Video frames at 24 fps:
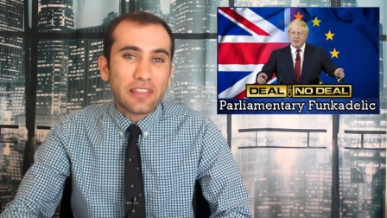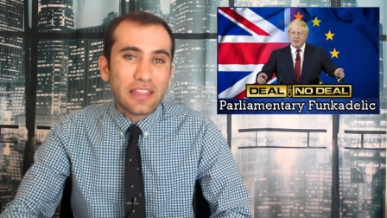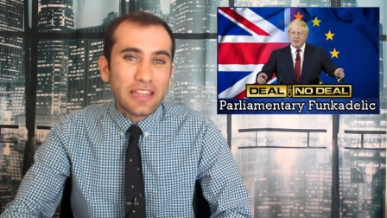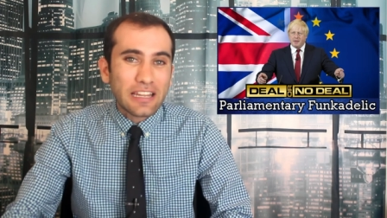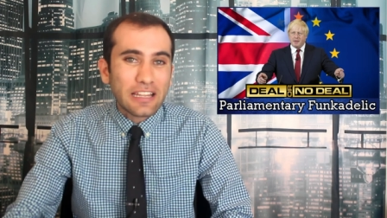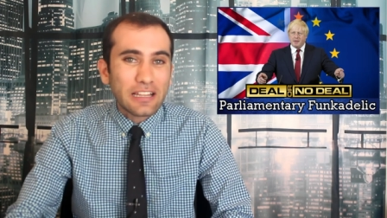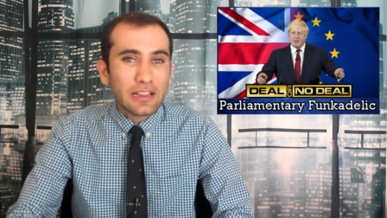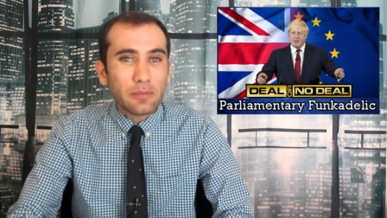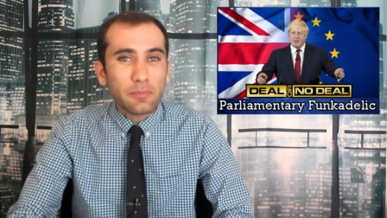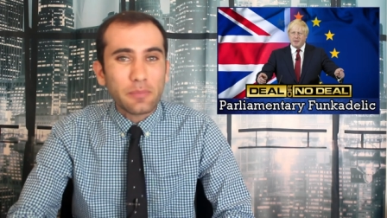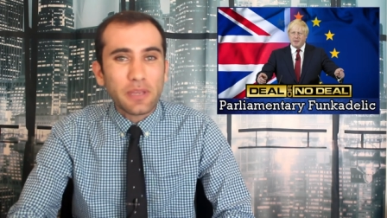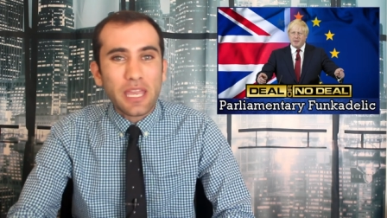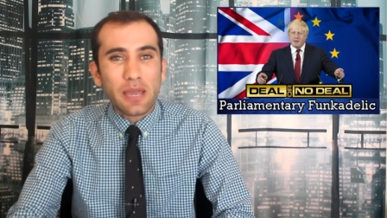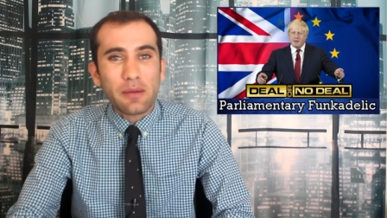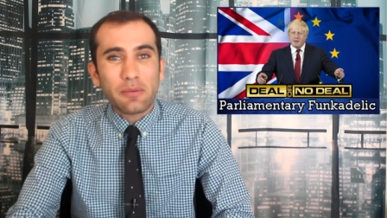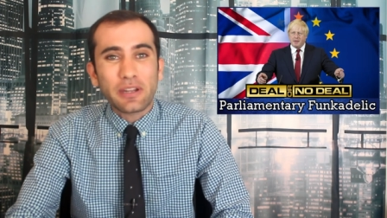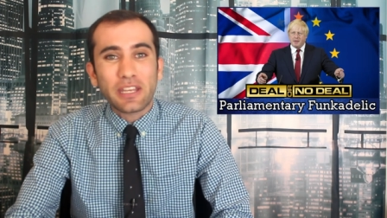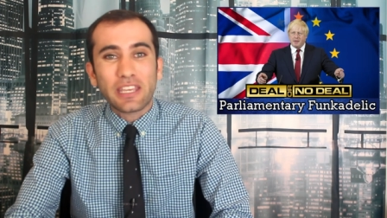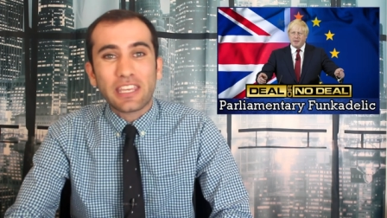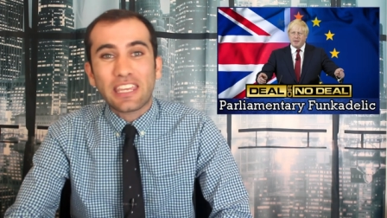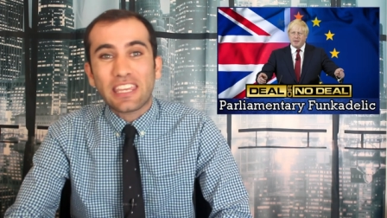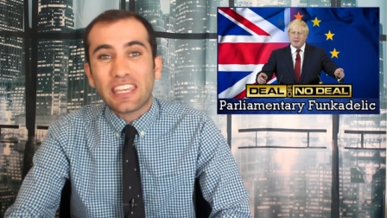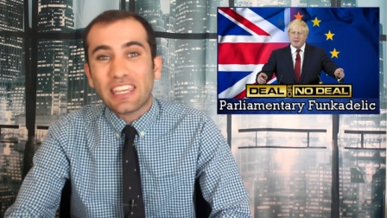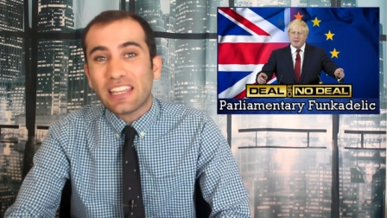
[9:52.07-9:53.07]
that it'll be able
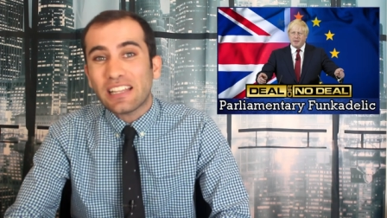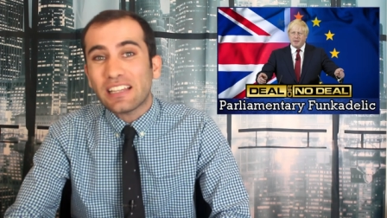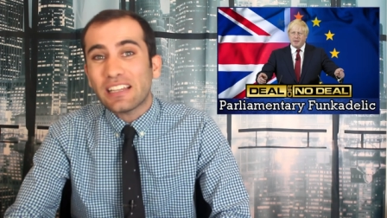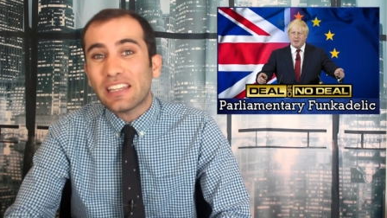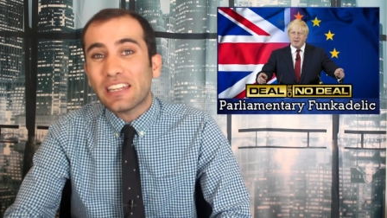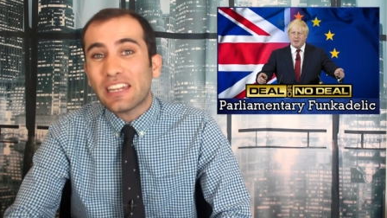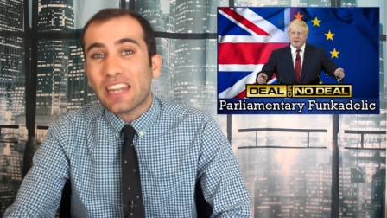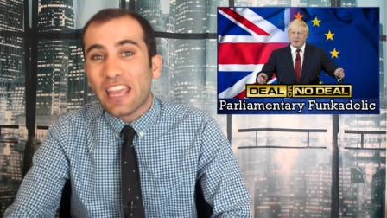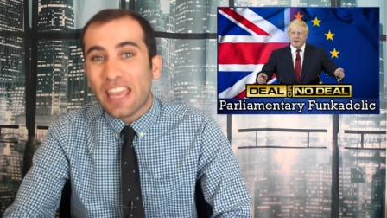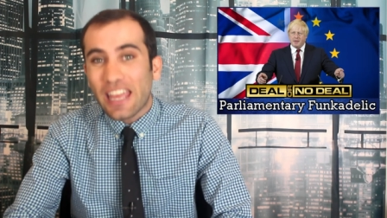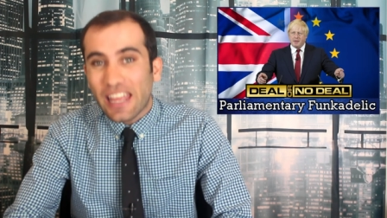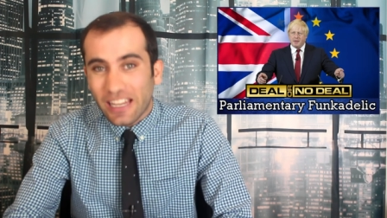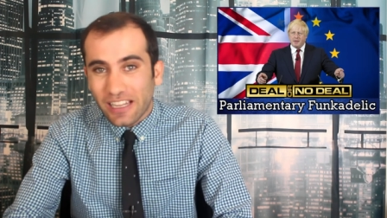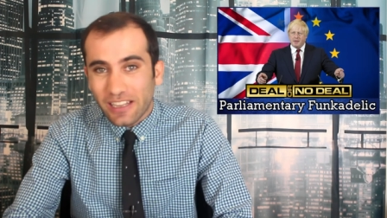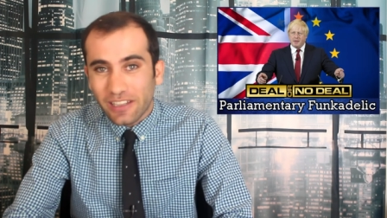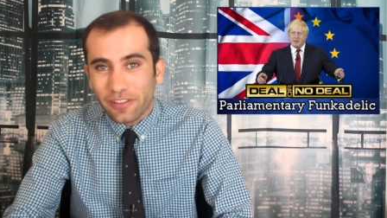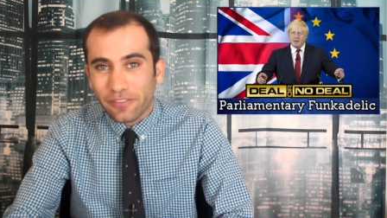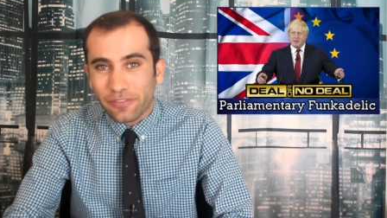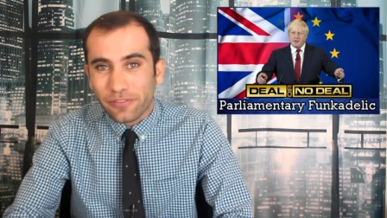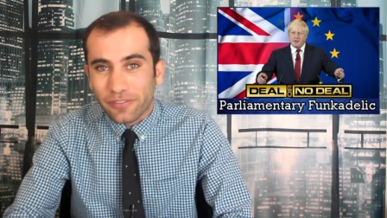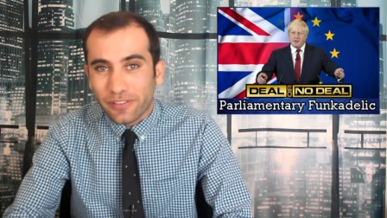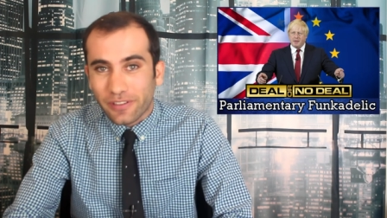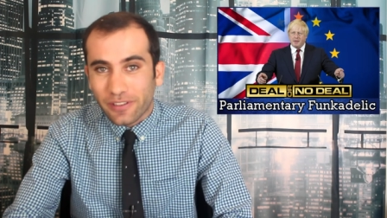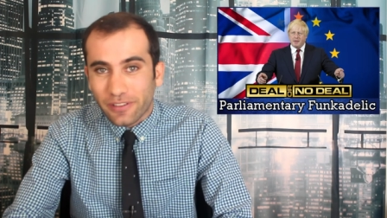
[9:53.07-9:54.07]
to kill an
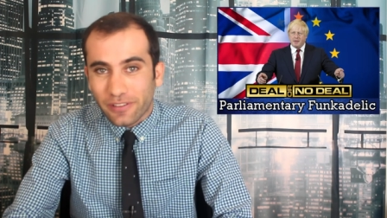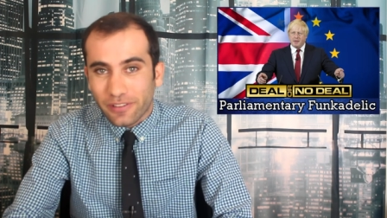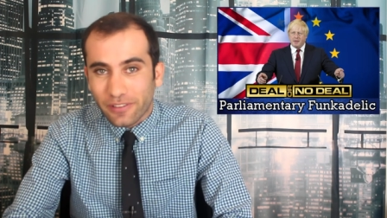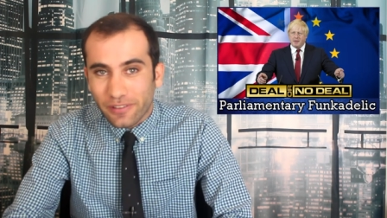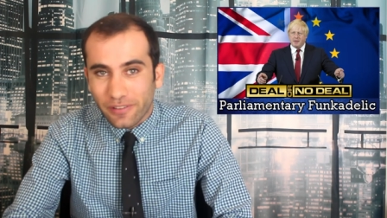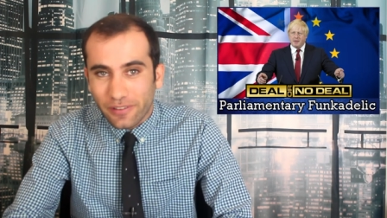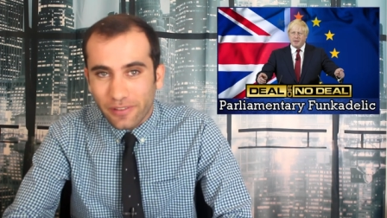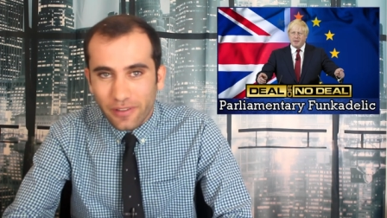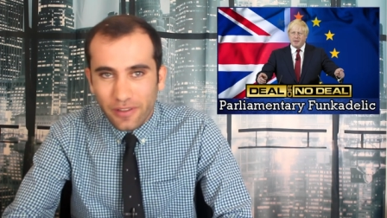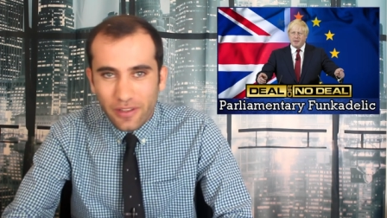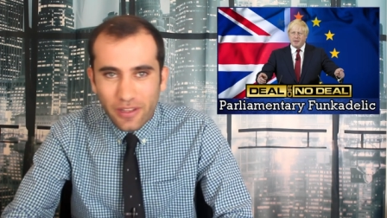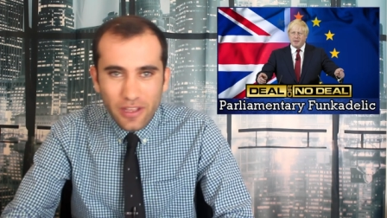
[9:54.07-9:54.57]
elephant.